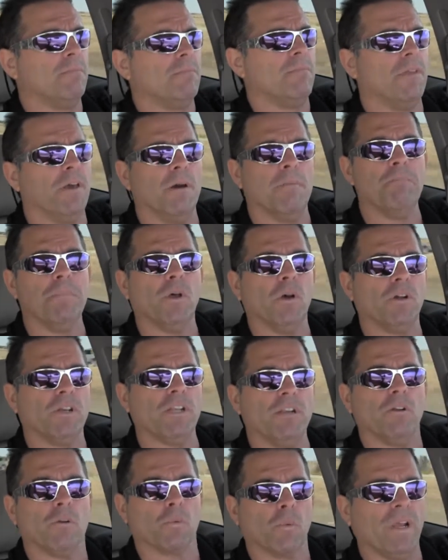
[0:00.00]
the
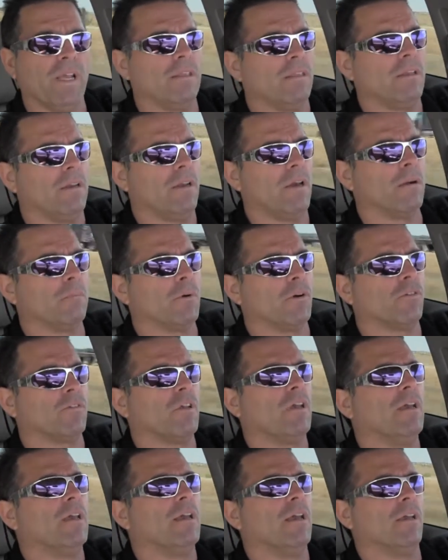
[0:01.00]
ability to read the numbers,
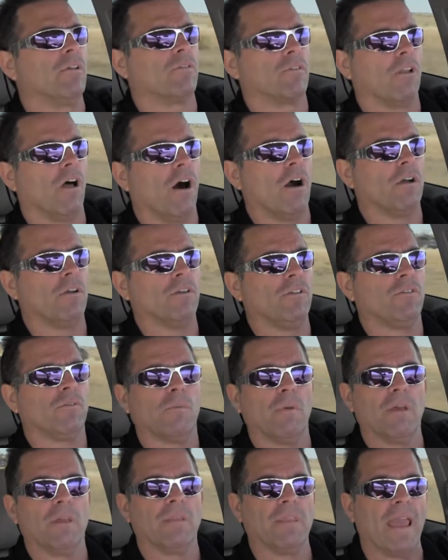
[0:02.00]
as long as
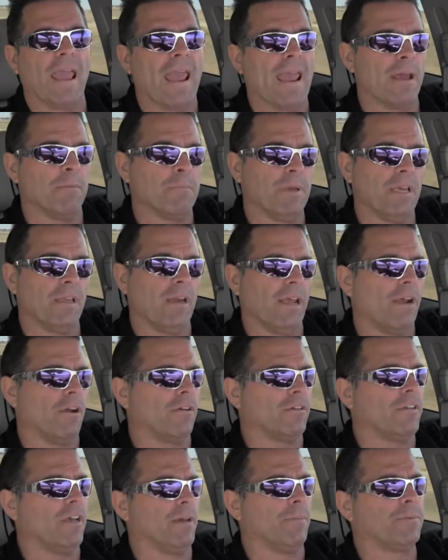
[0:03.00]
the ambient
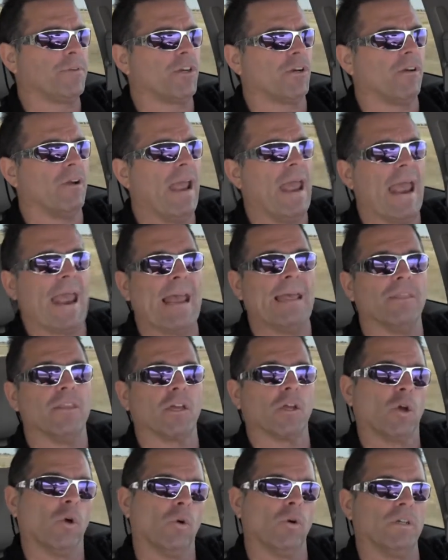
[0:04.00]
air temperature and
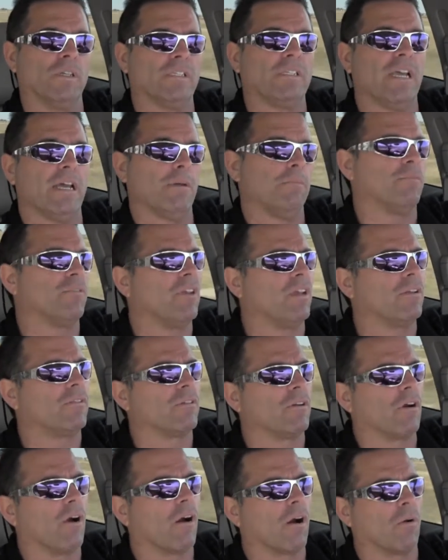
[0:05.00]
the coolant temp
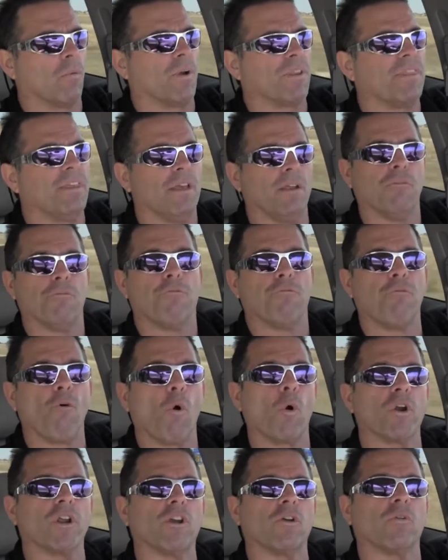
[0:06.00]
sensor are within
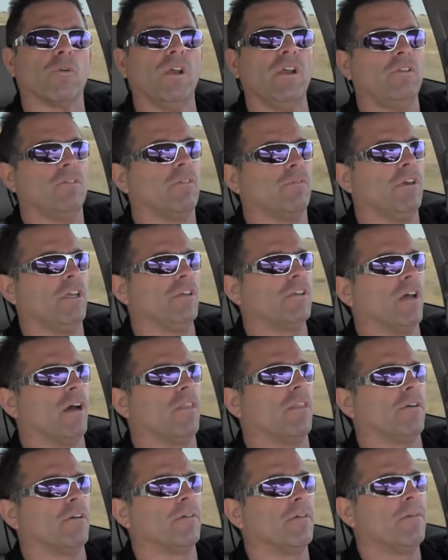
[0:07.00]
4 degrees of each
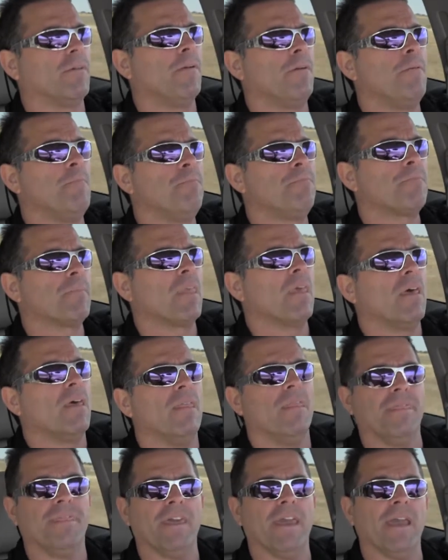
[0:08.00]
other,
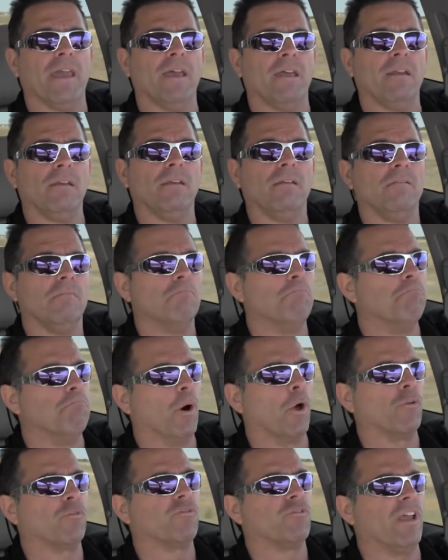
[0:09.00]
then
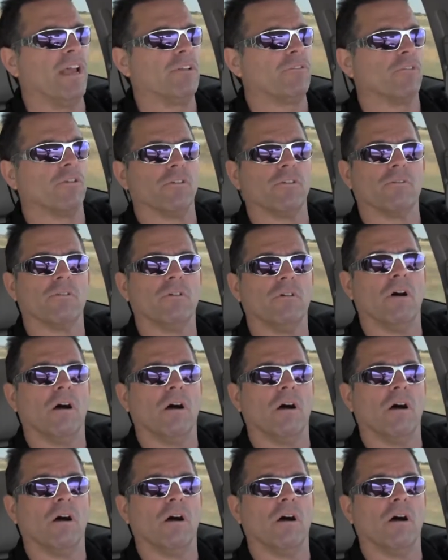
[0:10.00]
both sensors,